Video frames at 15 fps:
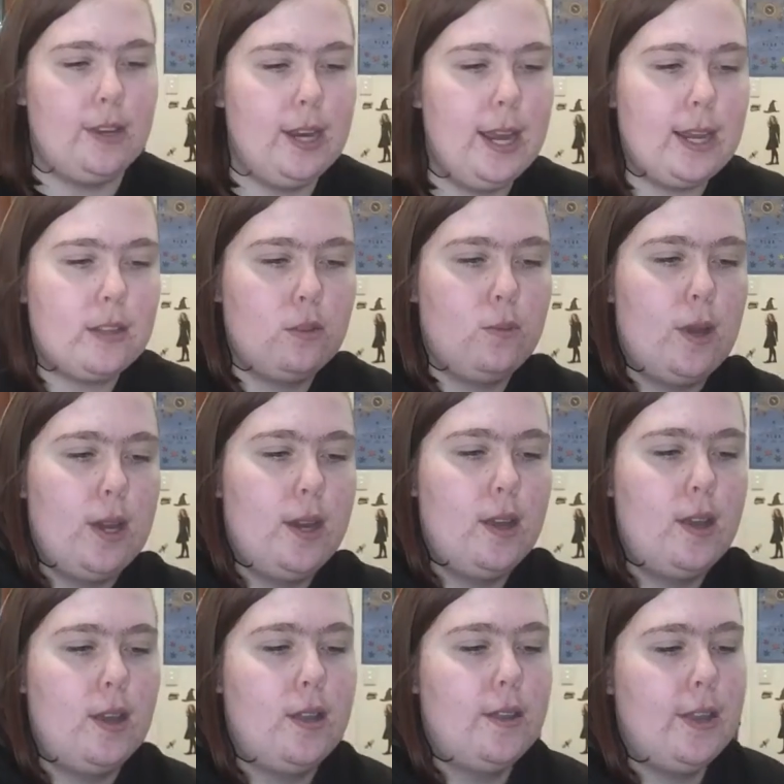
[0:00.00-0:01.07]
the next one
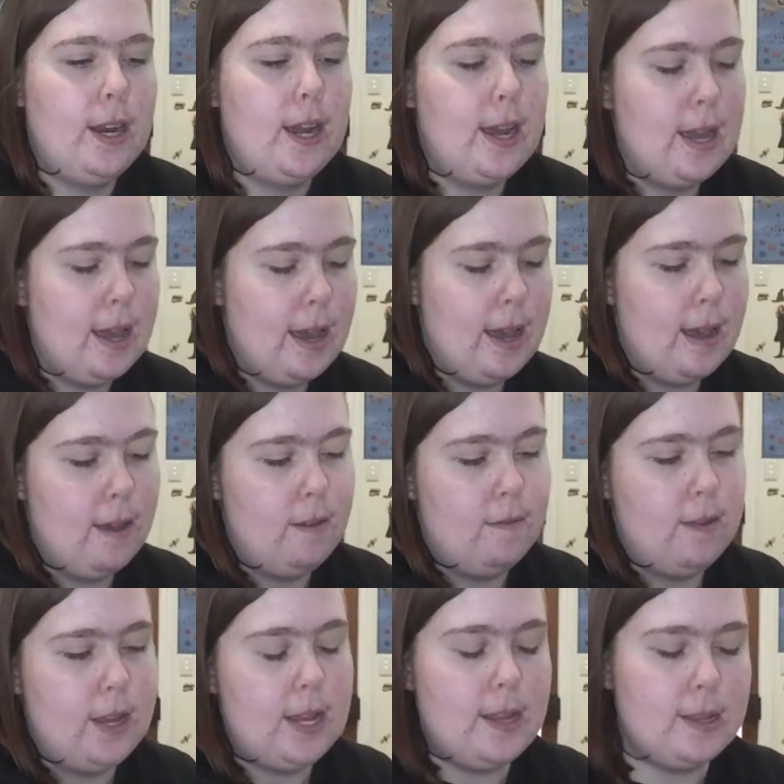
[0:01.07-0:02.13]
that I
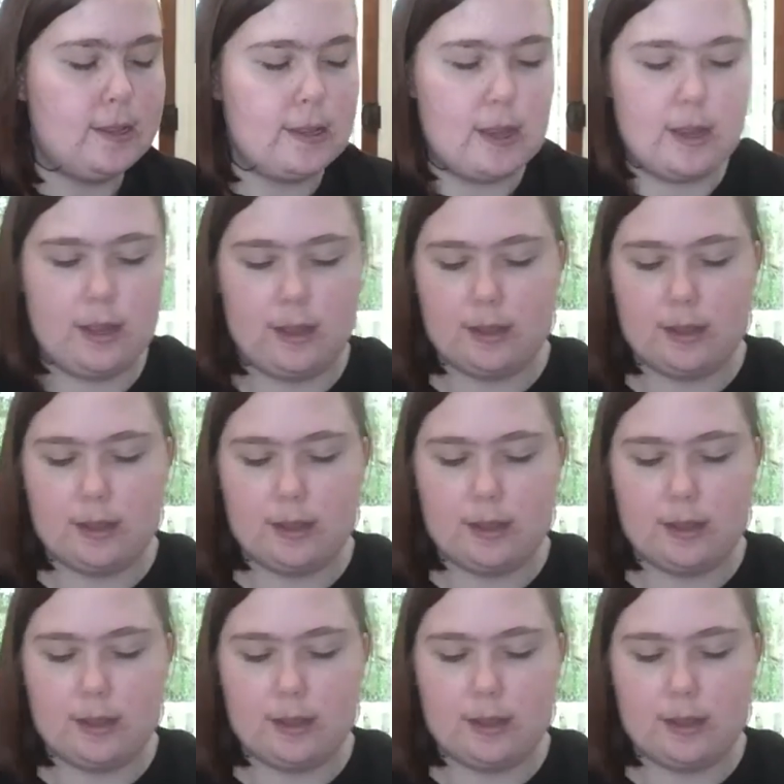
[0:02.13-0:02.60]
have is